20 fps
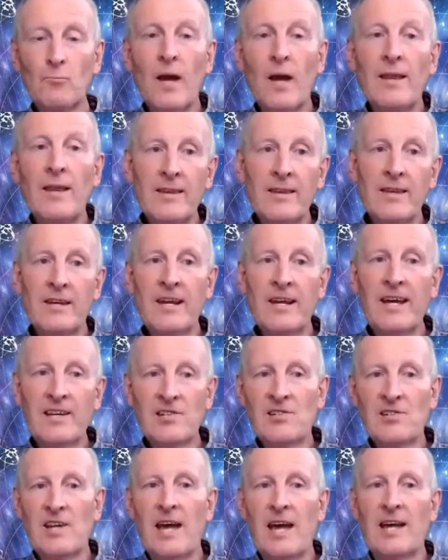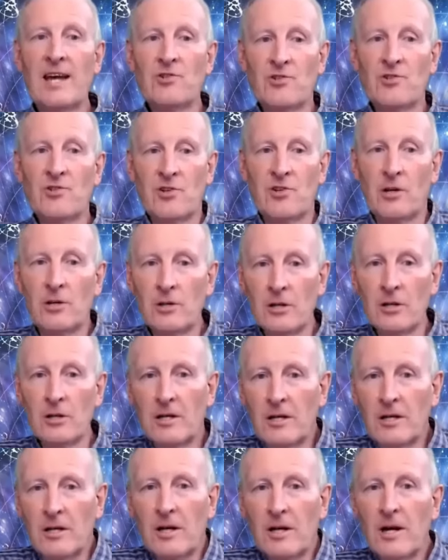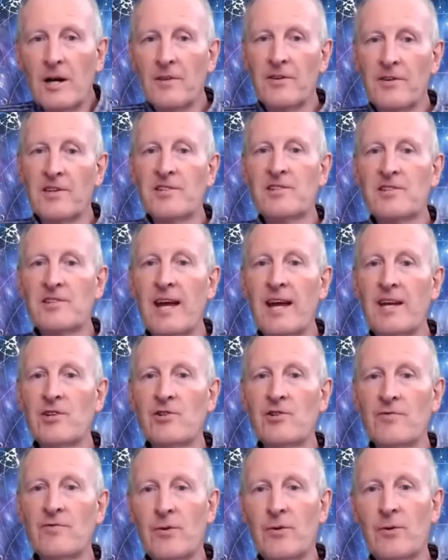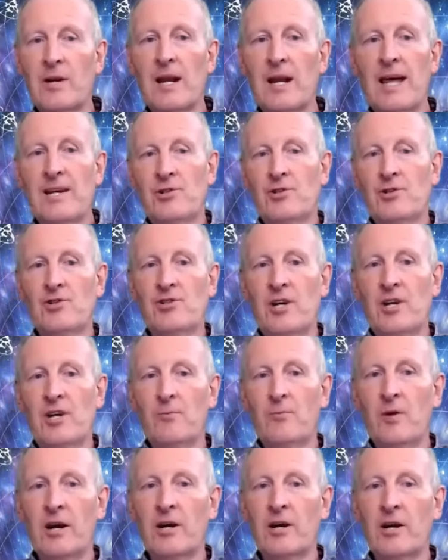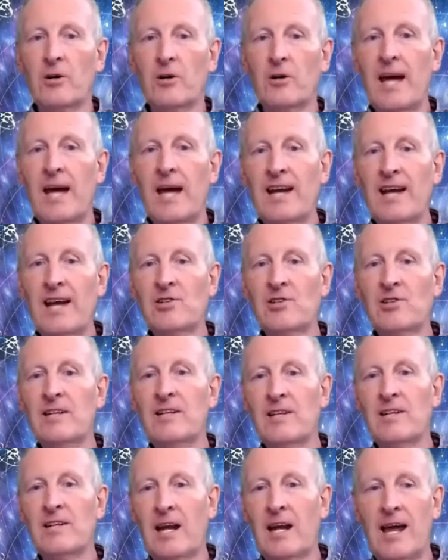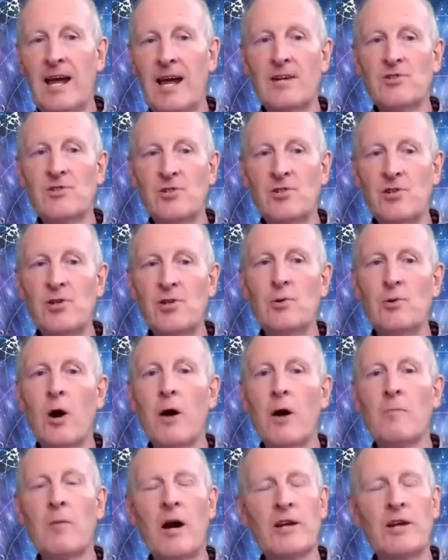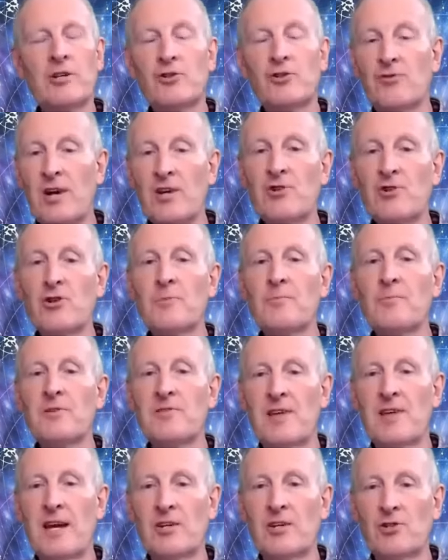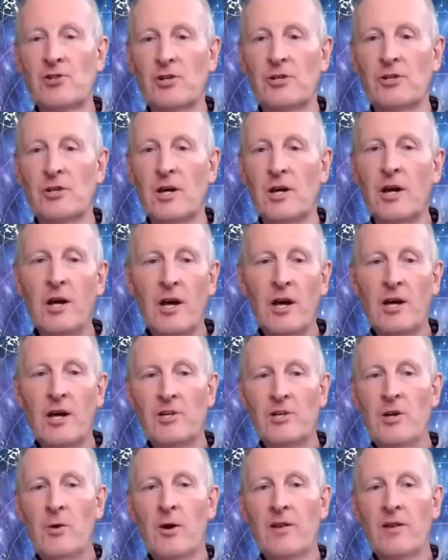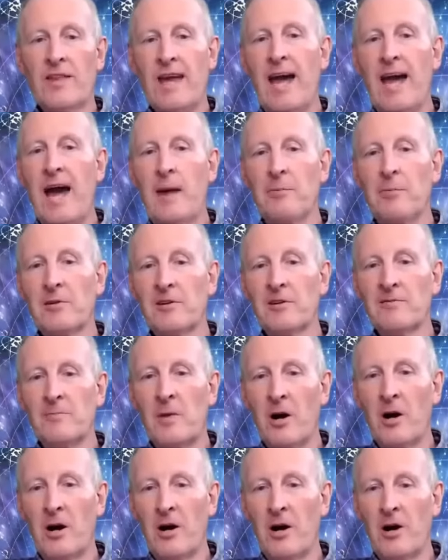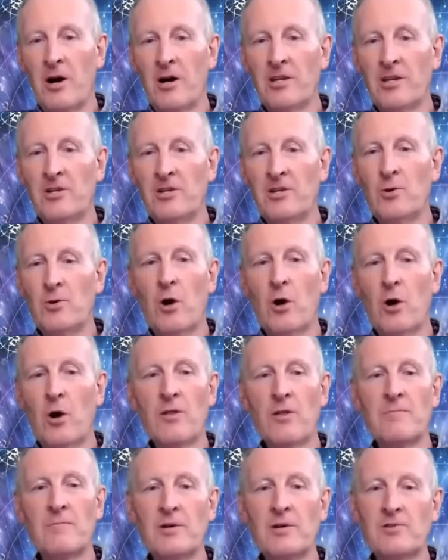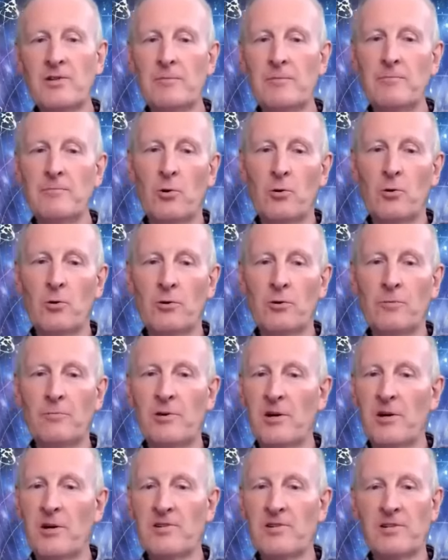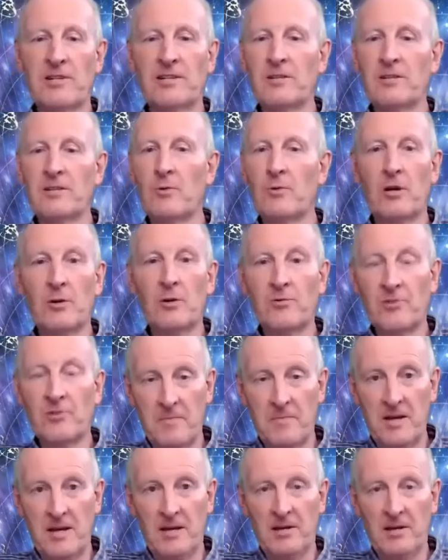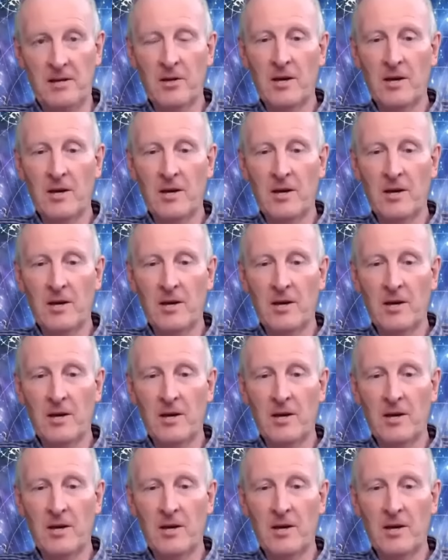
And then the next stage, Segula, the stage of the relationship where God actually declares, You are my treasured possession. You are the apple of my eye. You are the most important person in the world to me.